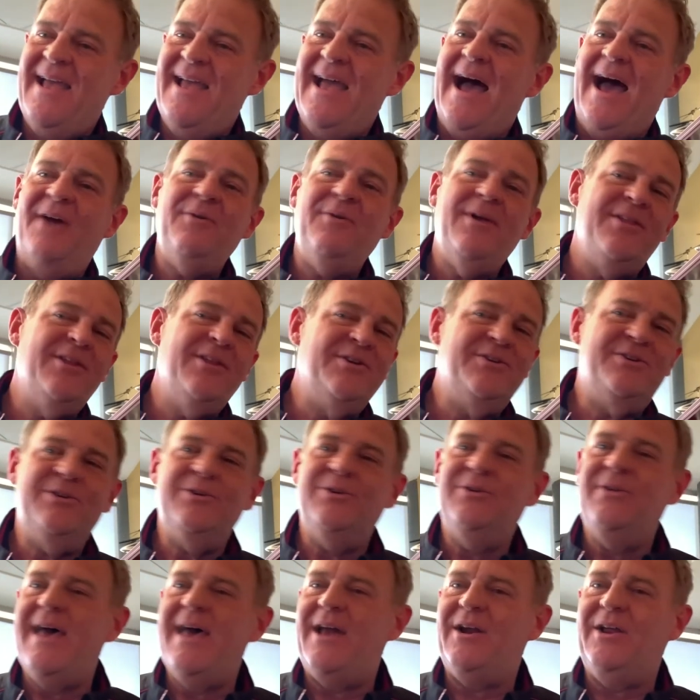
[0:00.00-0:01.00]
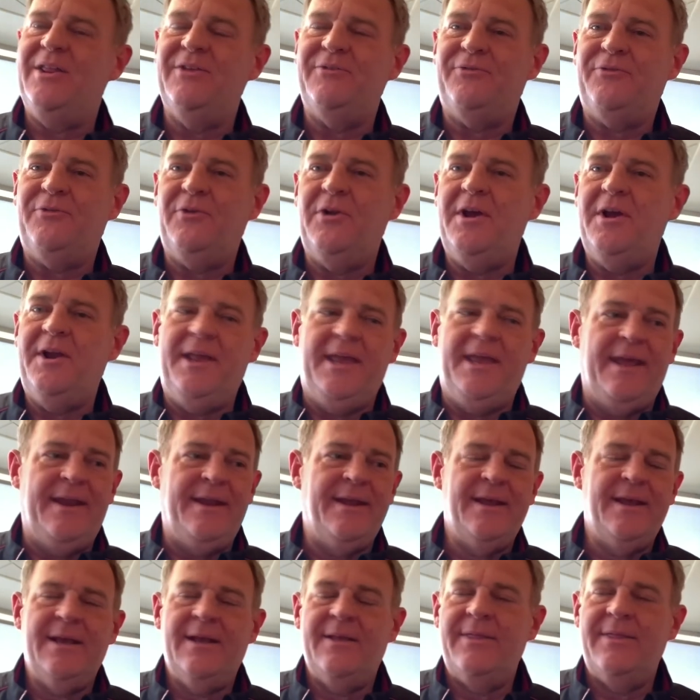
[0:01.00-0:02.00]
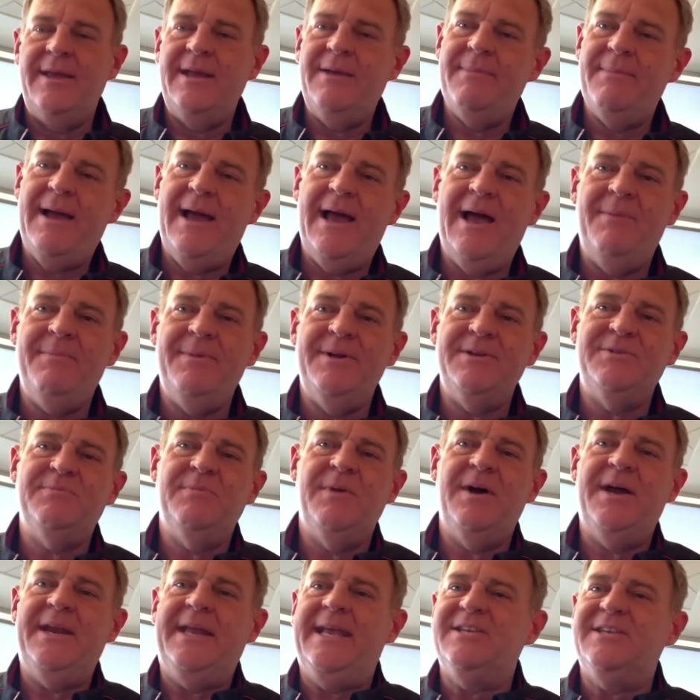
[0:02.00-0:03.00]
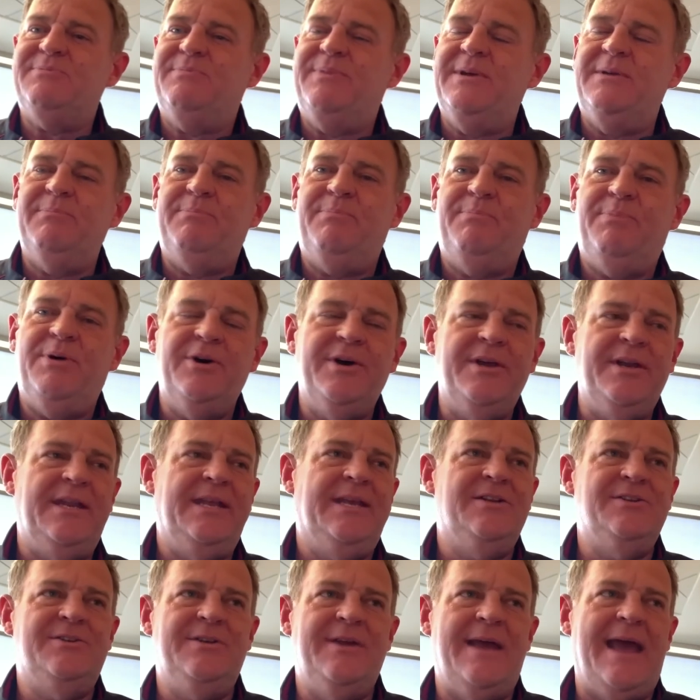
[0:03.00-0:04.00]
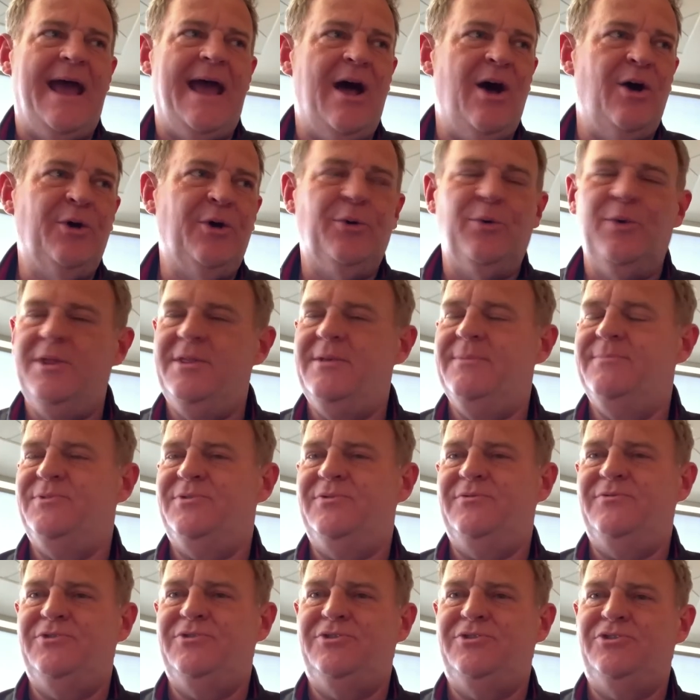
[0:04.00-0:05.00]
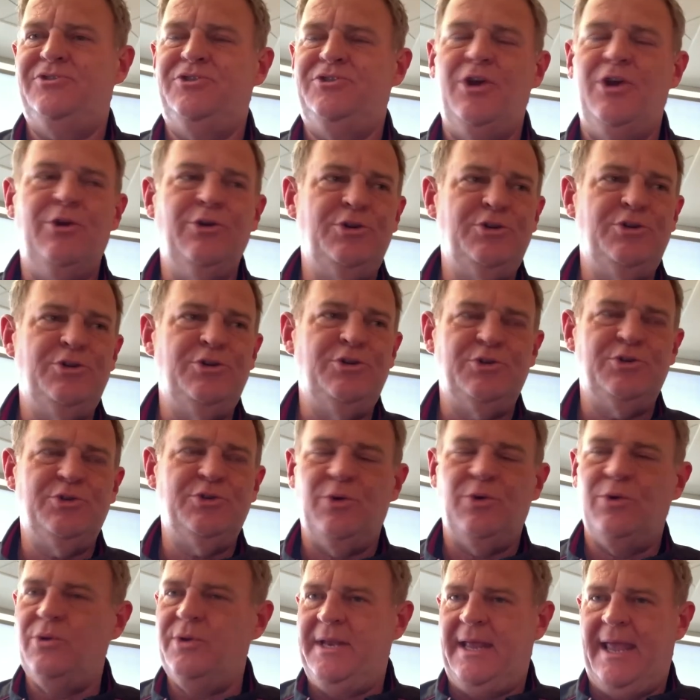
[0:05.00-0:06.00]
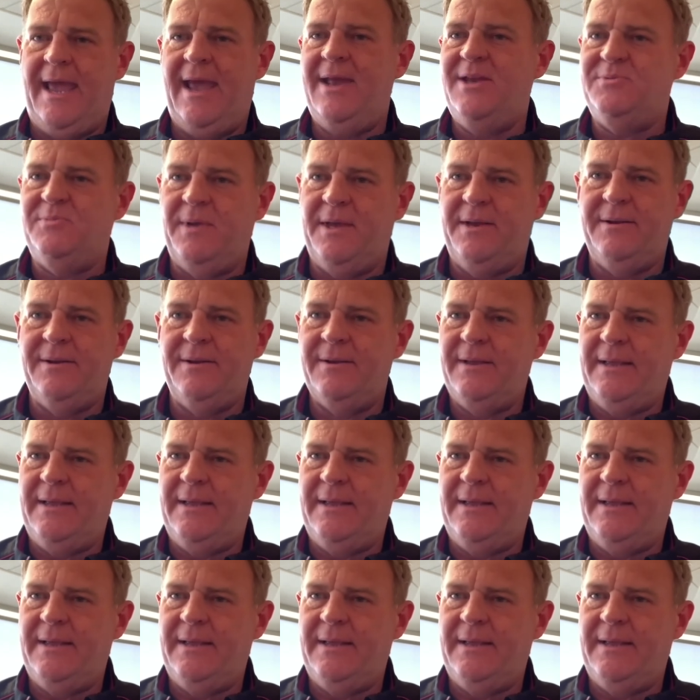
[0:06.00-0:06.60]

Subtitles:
I'd rather do that on the front end. Think about how much money has been put into algorithms of social engagement,